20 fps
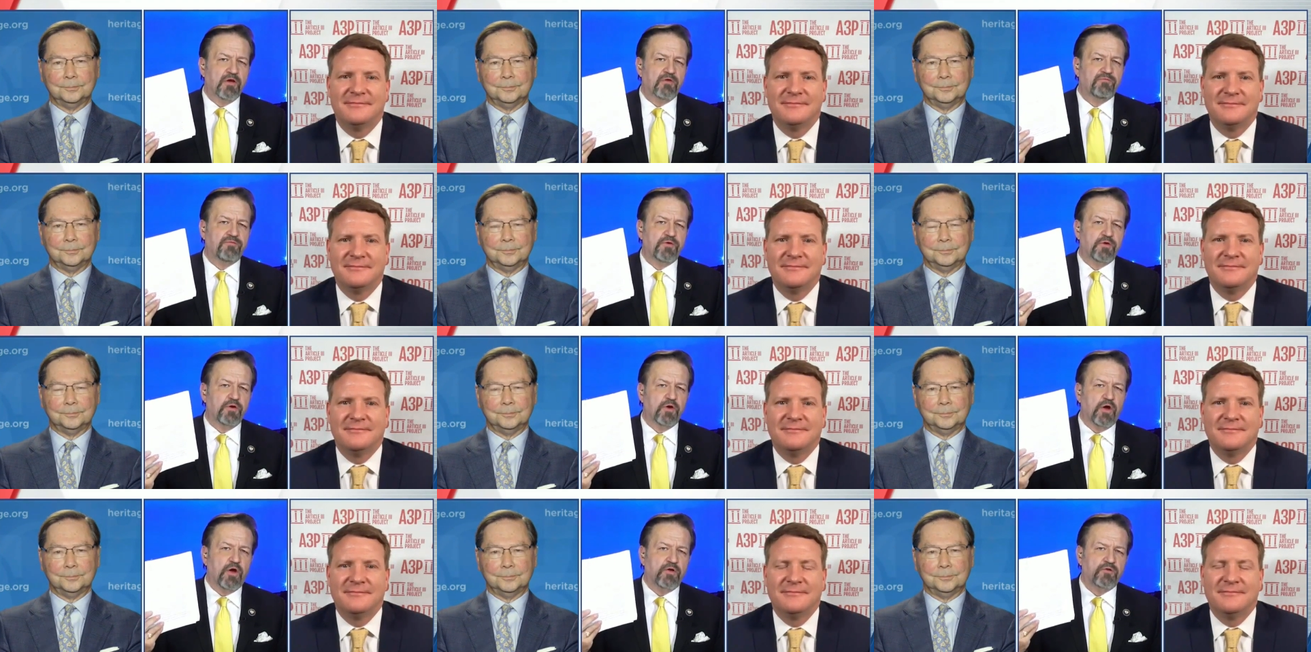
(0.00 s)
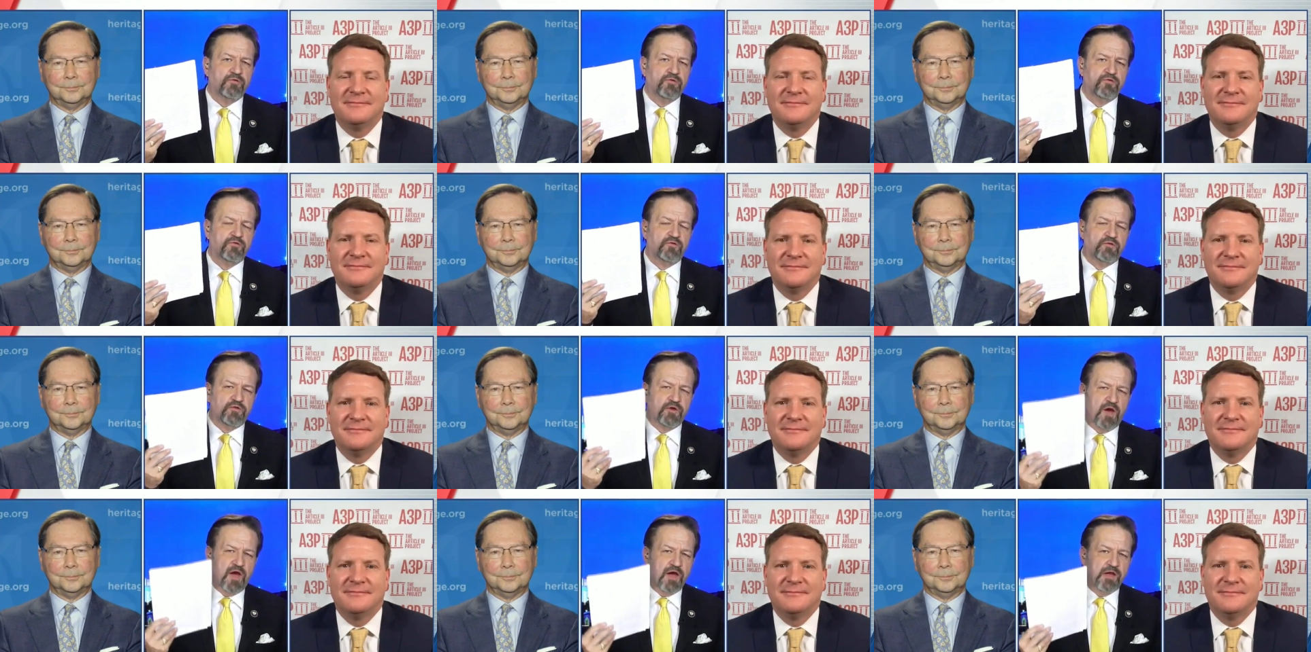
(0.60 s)
Speaker 1: for not
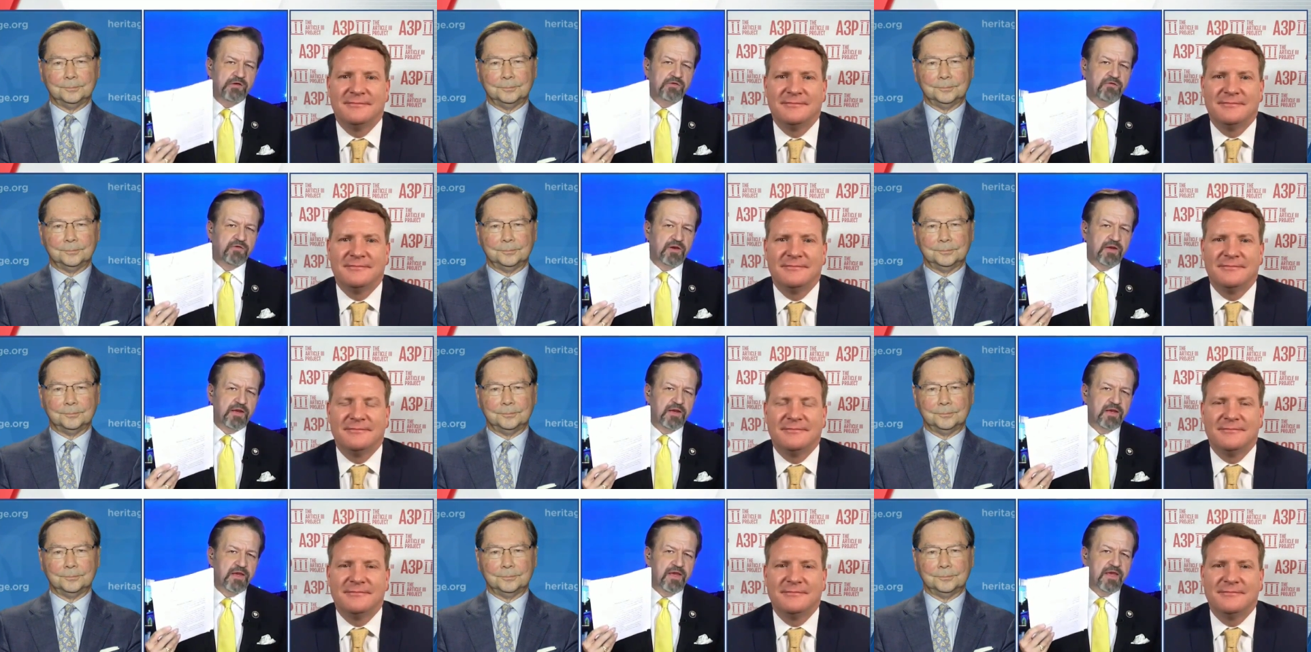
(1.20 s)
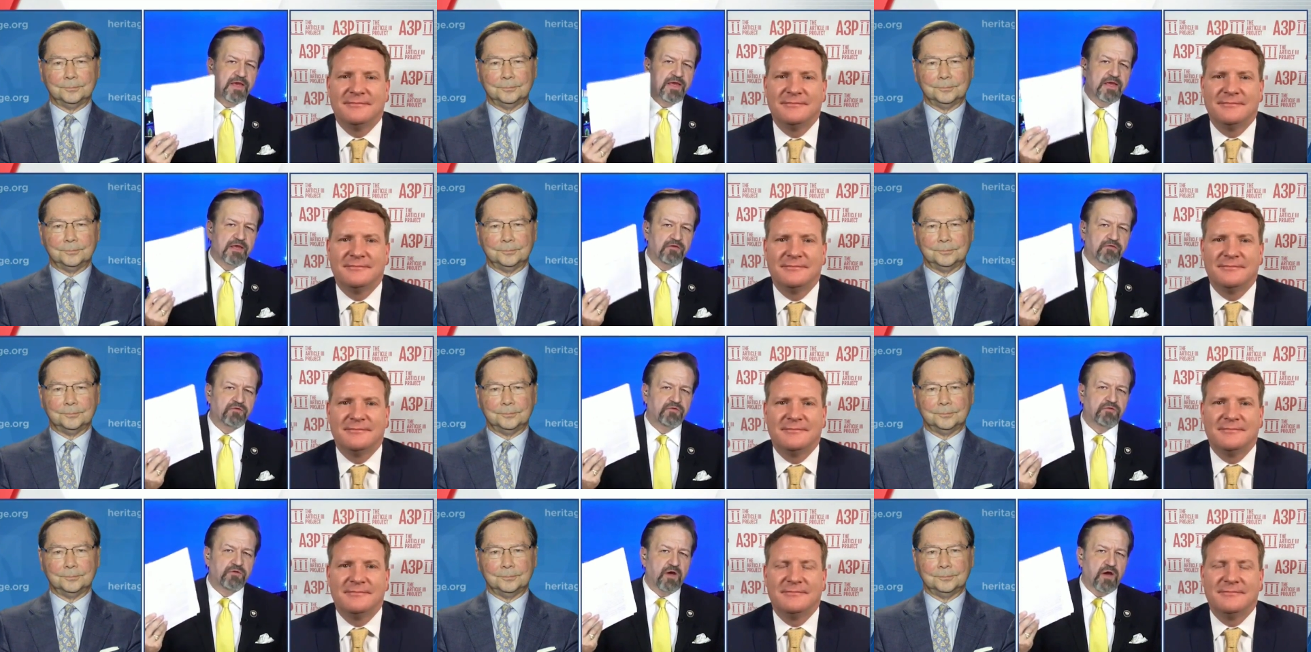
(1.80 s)
charging
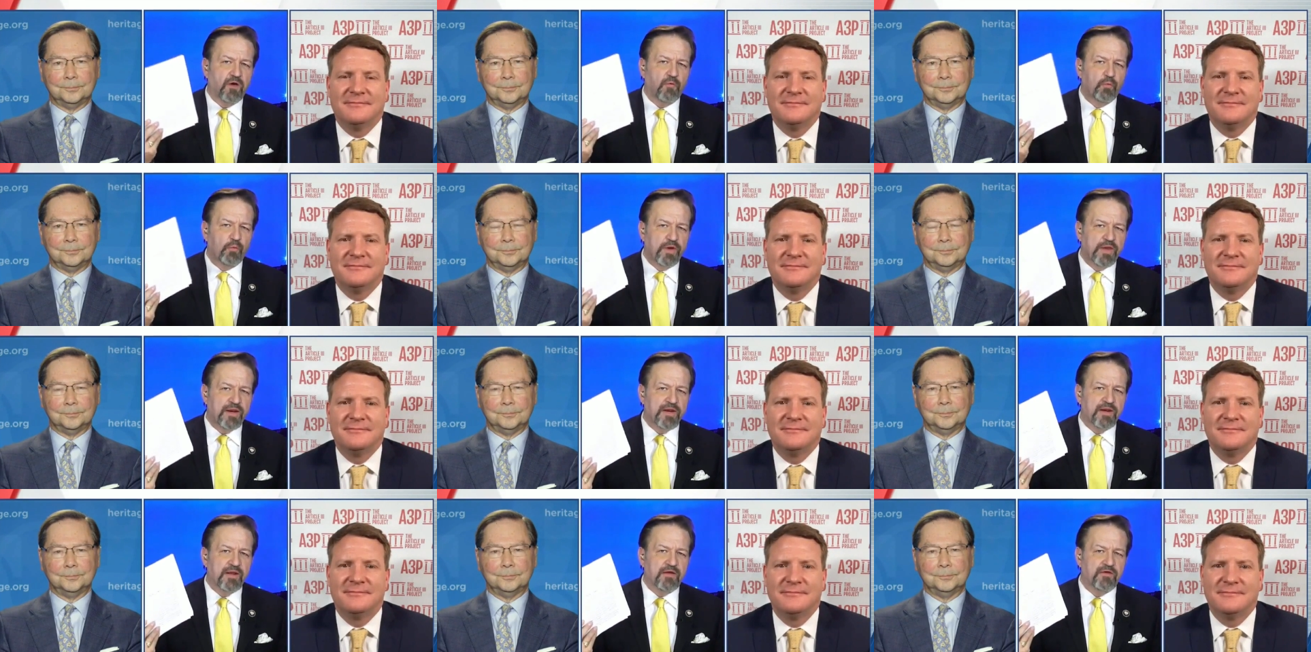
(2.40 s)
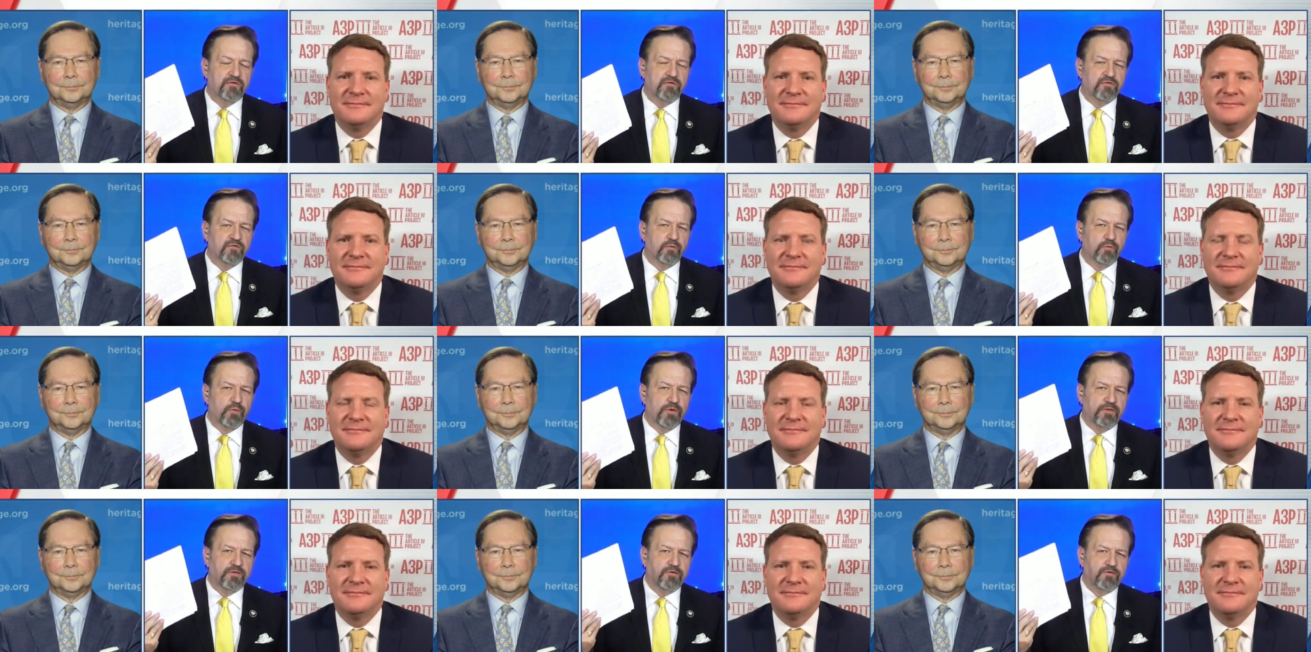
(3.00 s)
his star witness
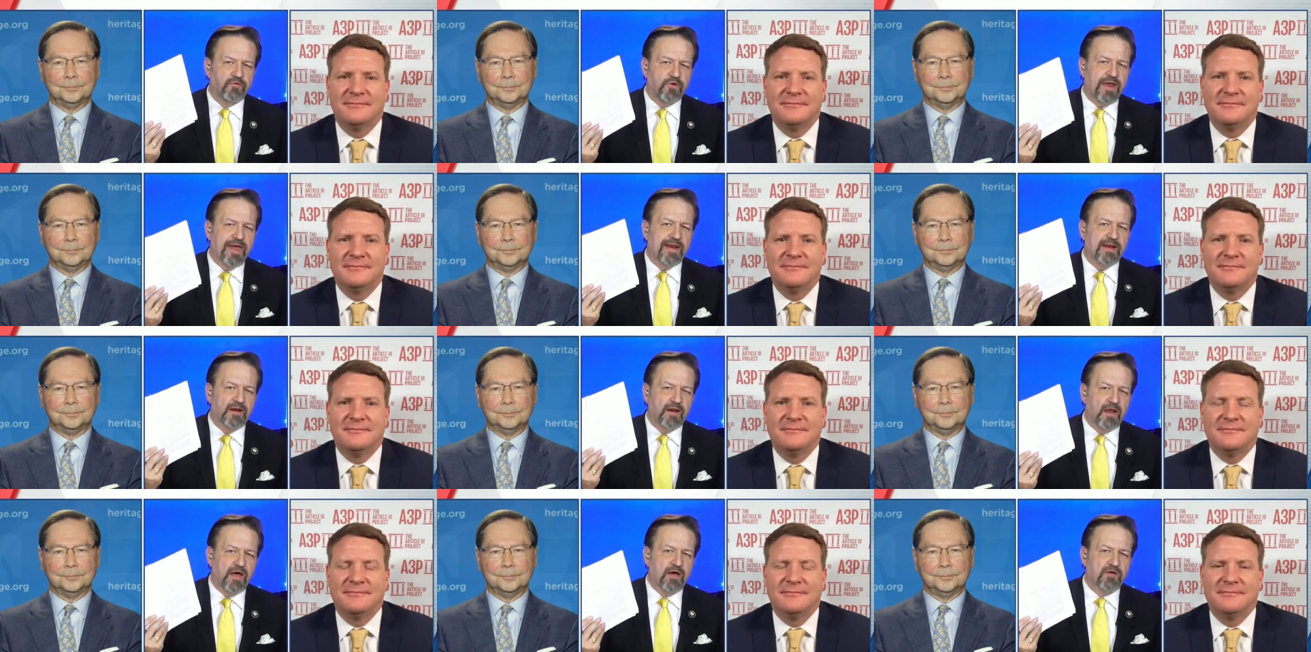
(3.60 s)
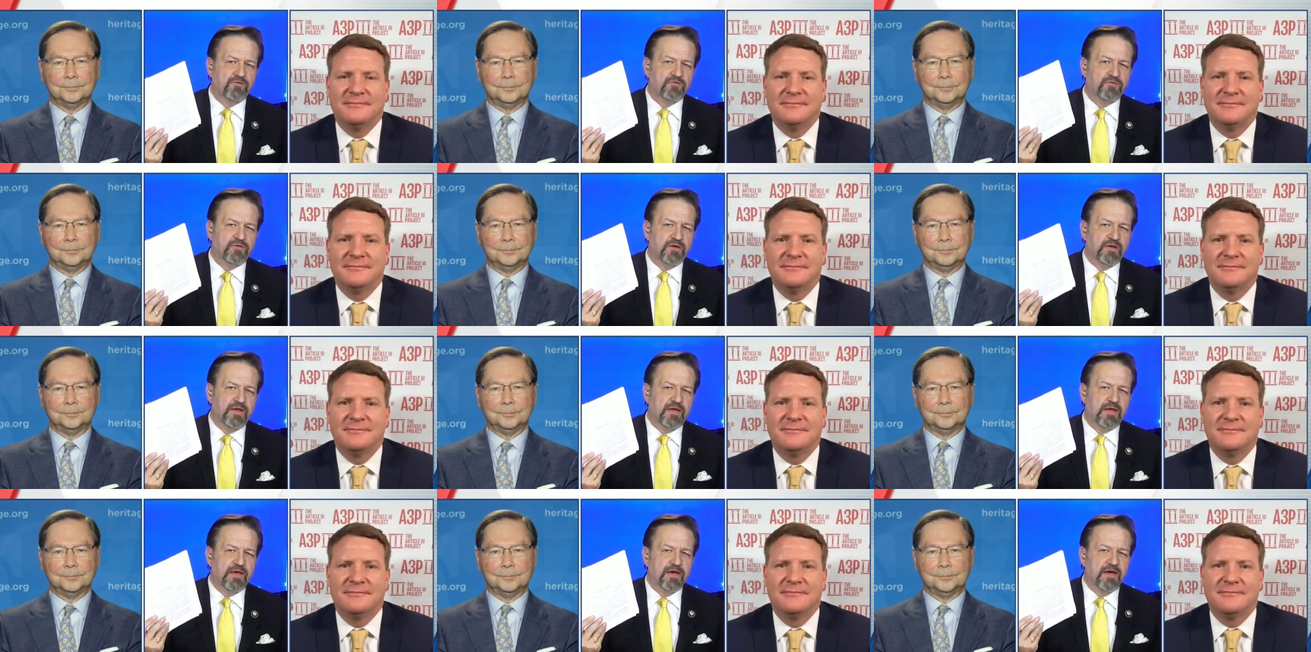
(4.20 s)
with grand
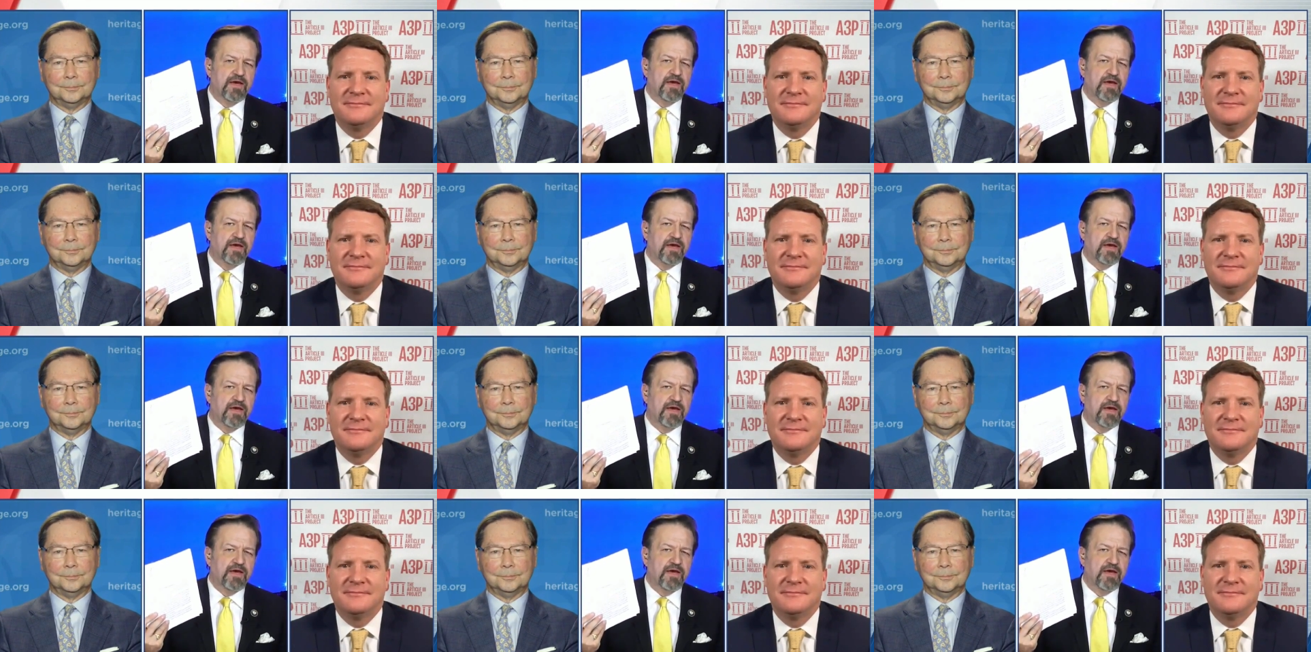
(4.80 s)
larceny